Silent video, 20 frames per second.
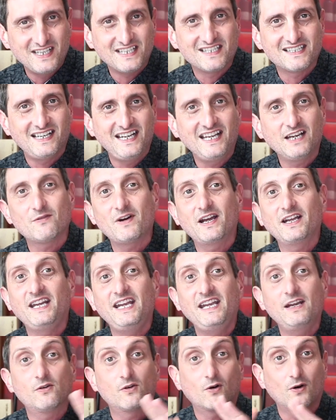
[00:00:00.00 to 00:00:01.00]
this link right
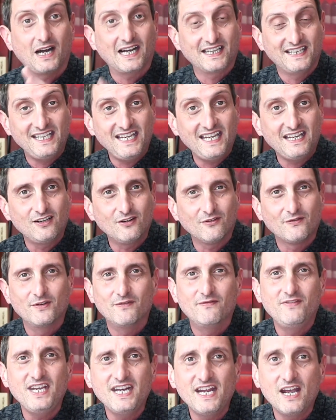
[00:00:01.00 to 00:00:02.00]
here or at the end of
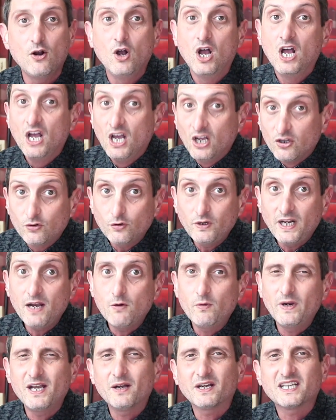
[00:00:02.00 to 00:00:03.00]
the video. Today
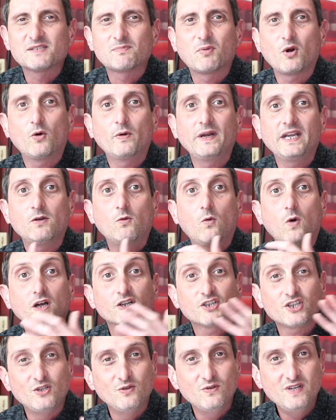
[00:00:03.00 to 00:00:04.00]
we are exploring
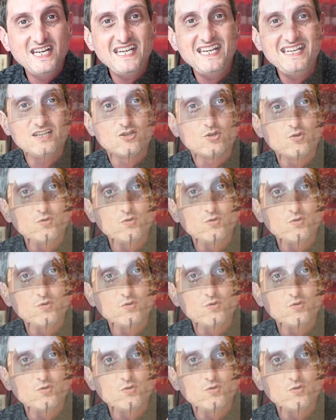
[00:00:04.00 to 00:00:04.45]
what you need